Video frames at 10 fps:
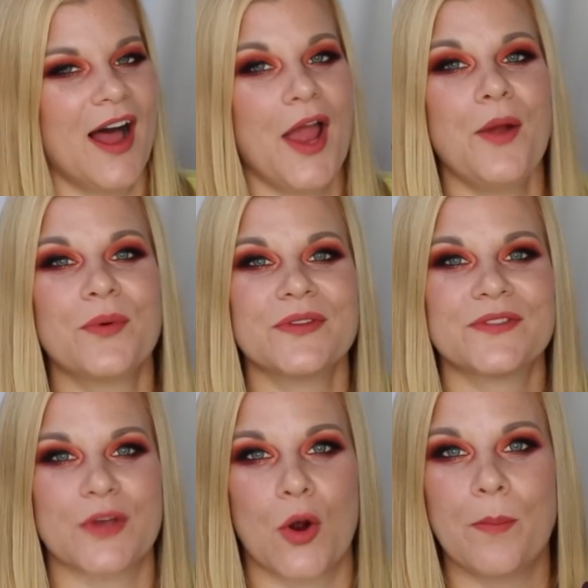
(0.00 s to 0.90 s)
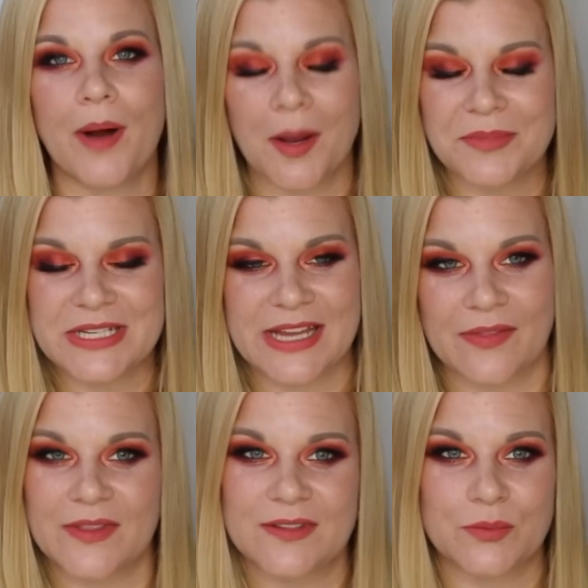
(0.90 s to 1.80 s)
I was so pumped to
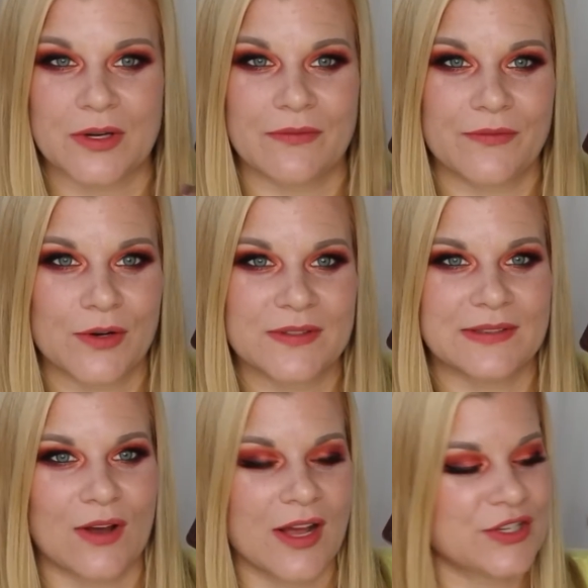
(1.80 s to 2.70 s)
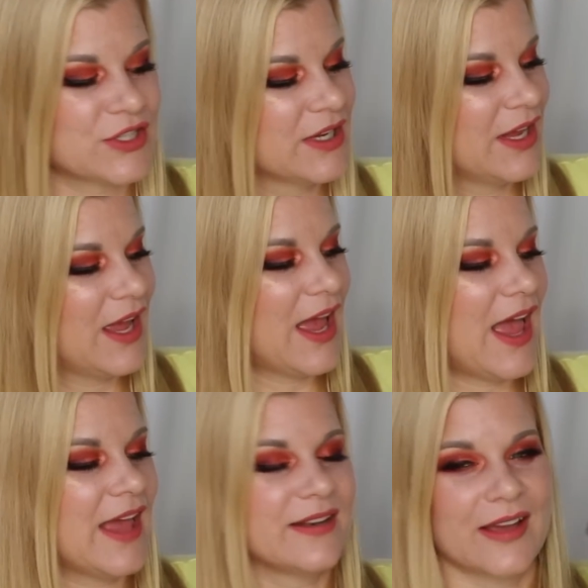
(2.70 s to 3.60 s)
get this when it first launched,
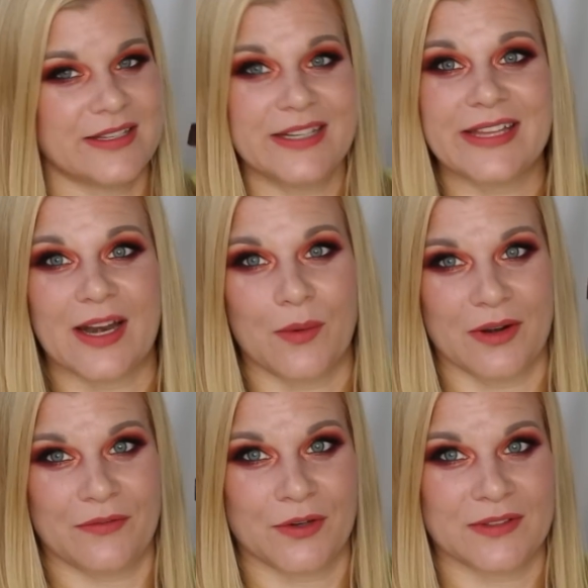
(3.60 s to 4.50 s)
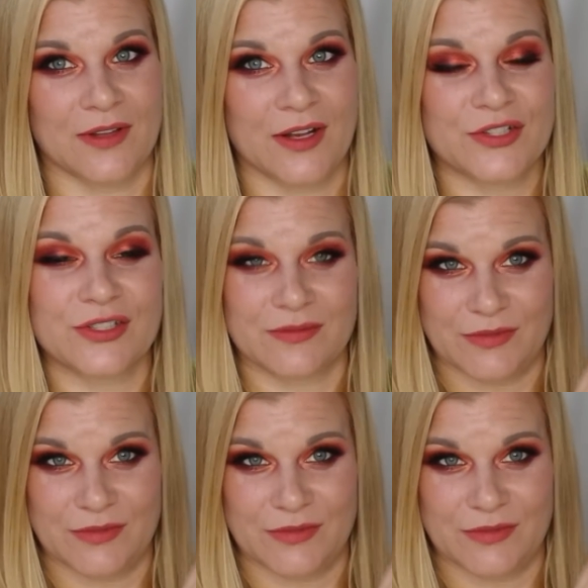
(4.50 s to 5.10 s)
and I did get it when it first launched.